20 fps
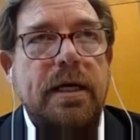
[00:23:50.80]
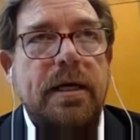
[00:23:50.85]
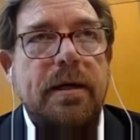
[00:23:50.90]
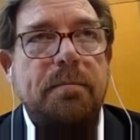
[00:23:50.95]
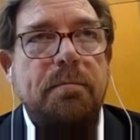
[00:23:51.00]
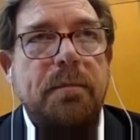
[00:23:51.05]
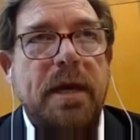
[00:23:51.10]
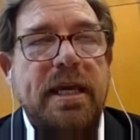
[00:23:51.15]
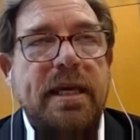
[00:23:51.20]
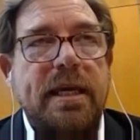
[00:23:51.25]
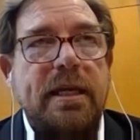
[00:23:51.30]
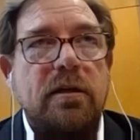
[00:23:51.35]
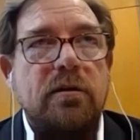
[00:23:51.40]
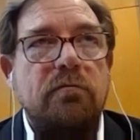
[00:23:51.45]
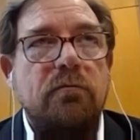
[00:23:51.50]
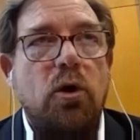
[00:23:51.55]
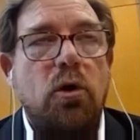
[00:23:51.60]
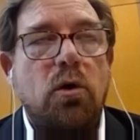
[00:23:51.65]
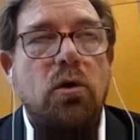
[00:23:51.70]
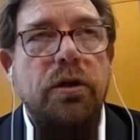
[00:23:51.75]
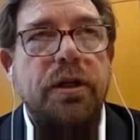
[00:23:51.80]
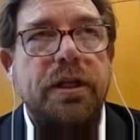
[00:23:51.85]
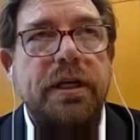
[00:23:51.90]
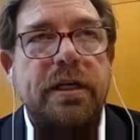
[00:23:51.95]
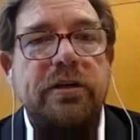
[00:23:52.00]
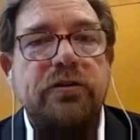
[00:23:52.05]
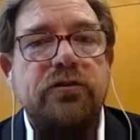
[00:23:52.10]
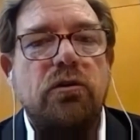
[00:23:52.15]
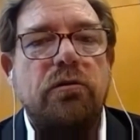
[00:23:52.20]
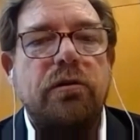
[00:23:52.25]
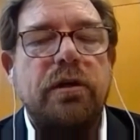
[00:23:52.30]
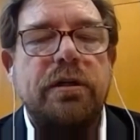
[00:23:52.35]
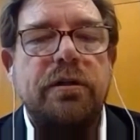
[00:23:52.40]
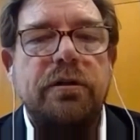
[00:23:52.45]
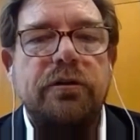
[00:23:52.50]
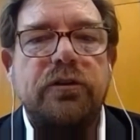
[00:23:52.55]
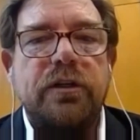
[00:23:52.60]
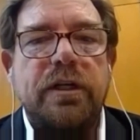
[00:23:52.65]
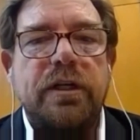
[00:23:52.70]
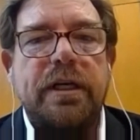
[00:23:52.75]
making all the historical
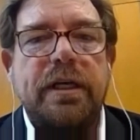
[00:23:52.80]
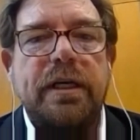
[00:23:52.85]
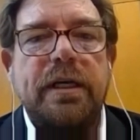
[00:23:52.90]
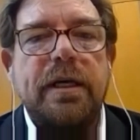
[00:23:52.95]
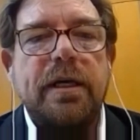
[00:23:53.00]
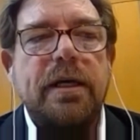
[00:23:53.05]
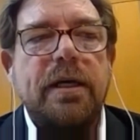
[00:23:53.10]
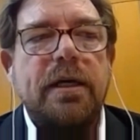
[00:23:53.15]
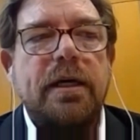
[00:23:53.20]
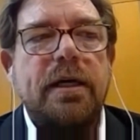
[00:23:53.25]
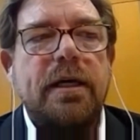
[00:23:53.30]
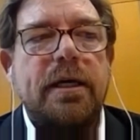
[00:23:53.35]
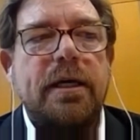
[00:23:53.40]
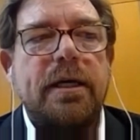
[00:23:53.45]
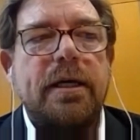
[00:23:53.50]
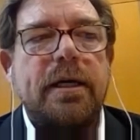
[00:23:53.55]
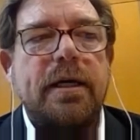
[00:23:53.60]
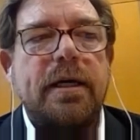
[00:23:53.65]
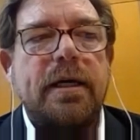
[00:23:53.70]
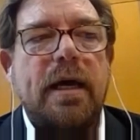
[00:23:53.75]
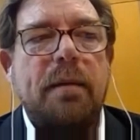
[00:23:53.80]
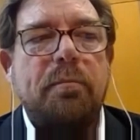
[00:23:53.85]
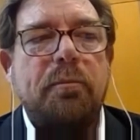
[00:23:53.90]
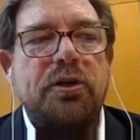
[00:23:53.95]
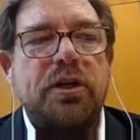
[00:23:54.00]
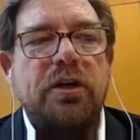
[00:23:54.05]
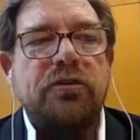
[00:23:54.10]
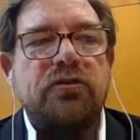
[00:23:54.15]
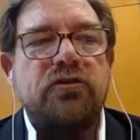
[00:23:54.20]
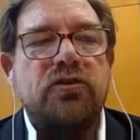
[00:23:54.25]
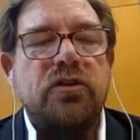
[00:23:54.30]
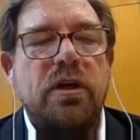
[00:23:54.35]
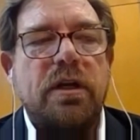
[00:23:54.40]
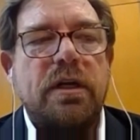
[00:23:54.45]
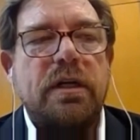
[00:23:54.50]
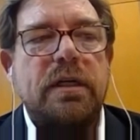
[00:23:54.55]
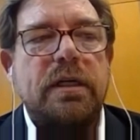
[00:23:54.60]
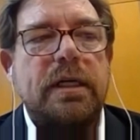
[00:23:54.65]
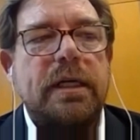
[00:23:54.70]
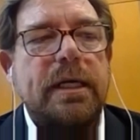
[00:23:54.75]
city a
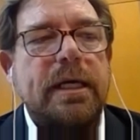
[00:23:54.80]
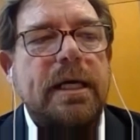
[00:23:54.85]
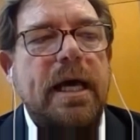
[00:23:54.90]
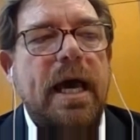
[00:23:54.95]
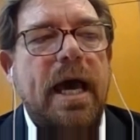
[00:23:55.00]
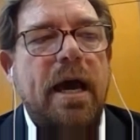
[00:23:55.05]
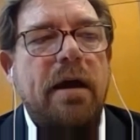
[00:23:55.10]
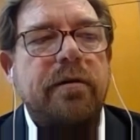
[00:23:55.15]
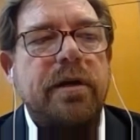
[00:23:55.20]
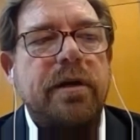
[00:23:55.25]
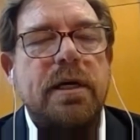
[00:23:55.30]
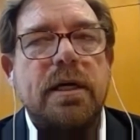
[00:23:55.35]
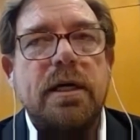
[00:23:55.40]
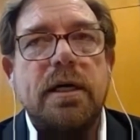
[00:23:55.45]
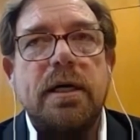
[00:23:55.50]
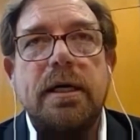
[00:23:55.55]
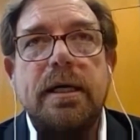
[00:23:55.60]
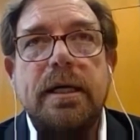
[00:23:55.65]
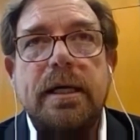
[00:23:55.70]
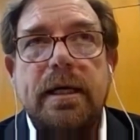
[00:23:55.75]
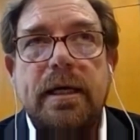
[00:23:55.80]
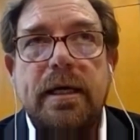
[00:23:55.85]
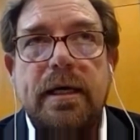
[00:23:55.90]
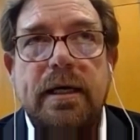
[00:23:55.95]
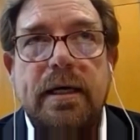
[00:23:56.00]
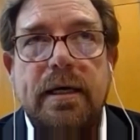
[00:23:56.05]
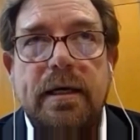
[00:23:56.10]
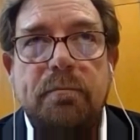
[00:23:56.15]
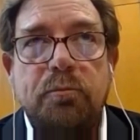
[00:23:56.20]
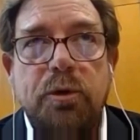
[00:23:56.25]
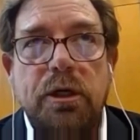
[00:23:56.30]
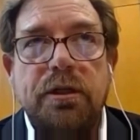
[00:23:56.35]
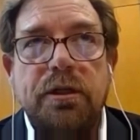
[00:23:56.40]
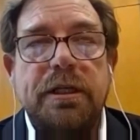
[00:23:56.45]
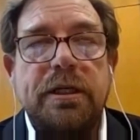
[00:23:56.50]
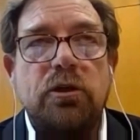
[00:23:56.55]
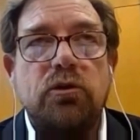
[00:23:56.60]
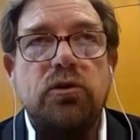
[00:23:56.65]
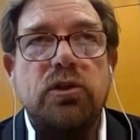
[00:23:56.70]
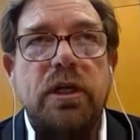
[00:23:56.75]
pedestrian area,
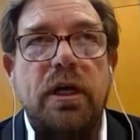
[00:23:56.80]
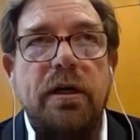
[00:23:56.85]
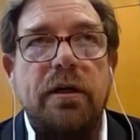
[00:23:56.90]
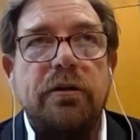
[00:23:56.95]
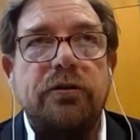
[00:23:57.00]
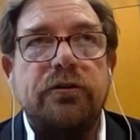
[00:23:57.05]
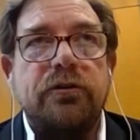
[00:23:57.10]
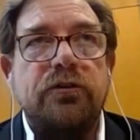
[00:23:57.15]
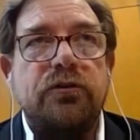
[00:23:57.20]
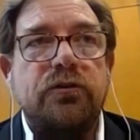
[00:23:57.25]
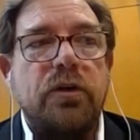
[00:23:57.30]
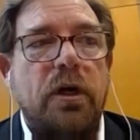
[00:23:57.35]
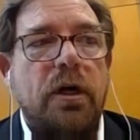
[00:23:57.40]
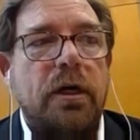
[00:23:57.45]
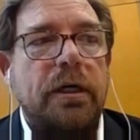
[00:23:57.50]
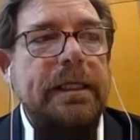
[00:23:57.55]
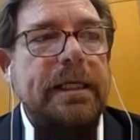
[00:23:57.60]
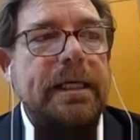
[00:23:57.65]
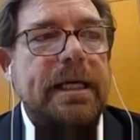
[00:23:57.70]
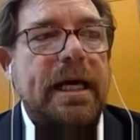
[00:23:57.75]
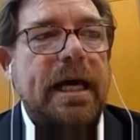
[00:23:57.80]
building hotels and so on.